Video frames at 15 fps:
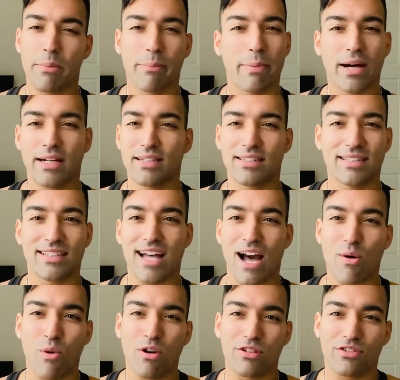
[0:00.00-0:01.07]
but
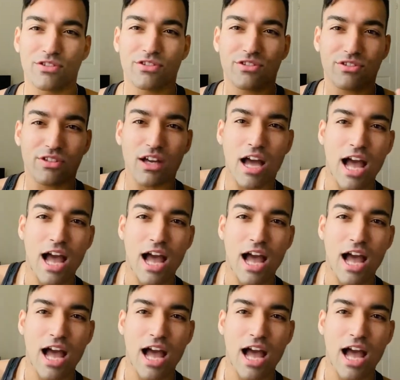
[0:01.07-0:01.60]
that was the